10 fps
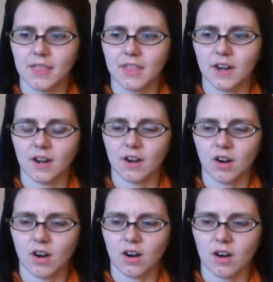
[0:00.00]

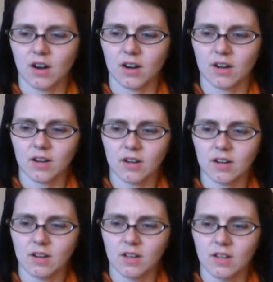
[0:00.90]
There are
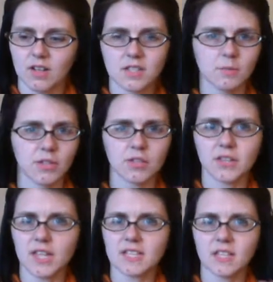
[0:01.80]
some little
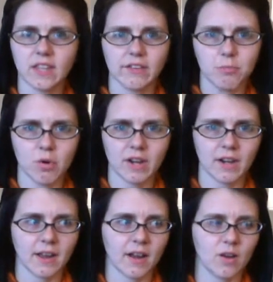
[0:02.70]
things that they've
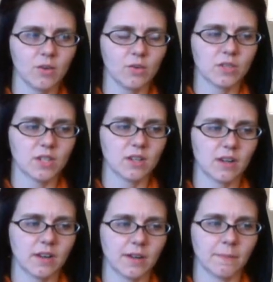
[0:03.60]
pointed out,
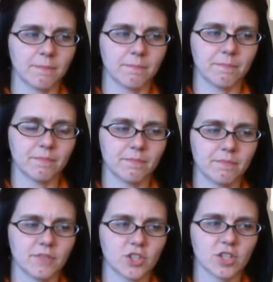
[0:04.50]

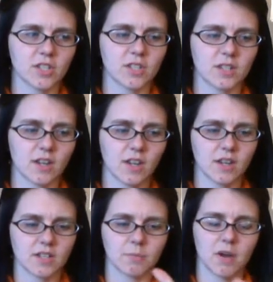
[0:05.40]
just
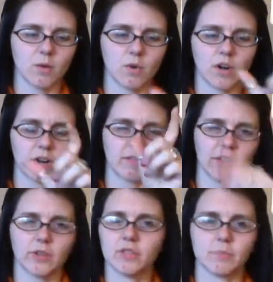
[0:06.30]
a spot where,
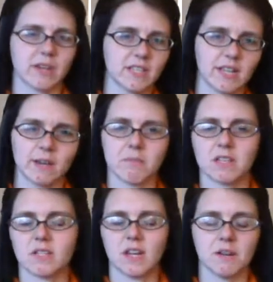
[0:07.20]
you know, the spacing had
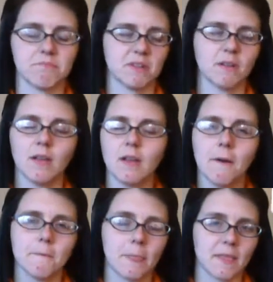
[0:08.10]
messed up and
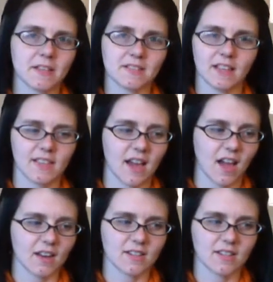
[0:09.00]
things like
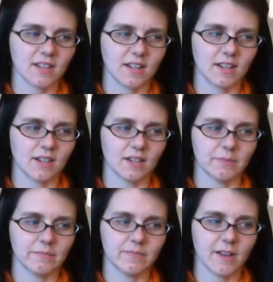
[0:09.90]
that.
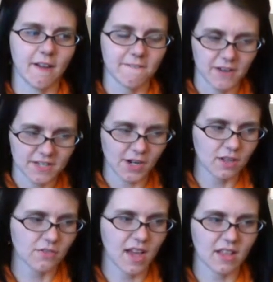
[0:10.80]
I fixed
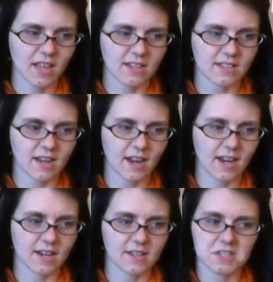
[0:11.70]
all of that last
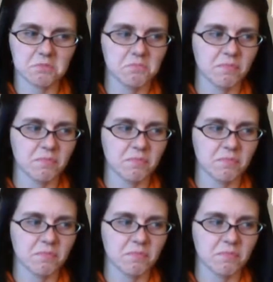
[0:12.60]
night.